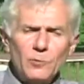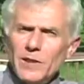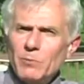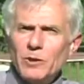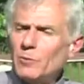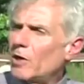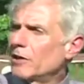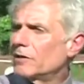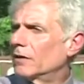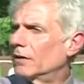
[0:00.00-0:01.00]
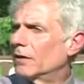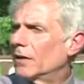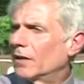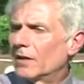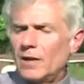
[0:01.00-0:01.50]
people of Boston,
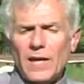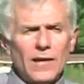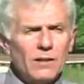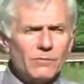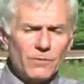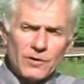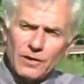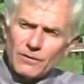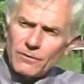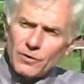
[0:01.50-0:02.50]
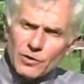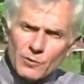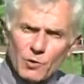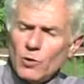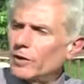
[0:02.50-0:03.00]
and for the
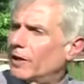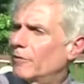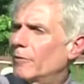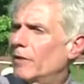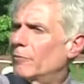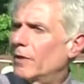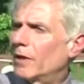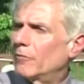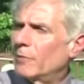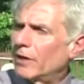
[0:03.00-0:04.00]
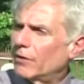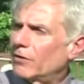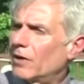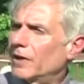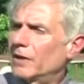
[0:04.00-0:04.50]
sport of
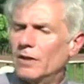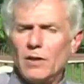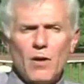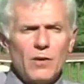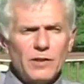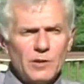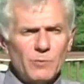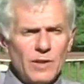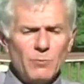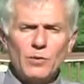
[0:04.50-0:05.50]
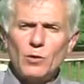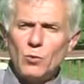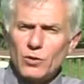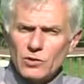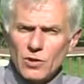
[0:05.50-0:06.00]
marathoning, all these people that
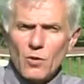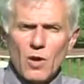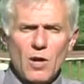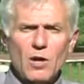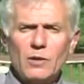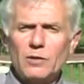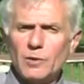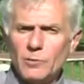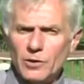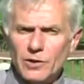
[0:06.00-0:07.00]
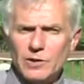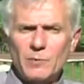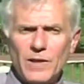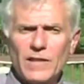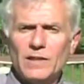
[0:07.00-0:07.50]
work so hard to
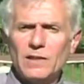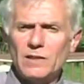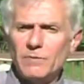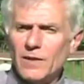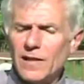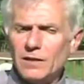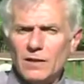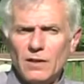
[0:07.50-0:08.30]
participate in this event,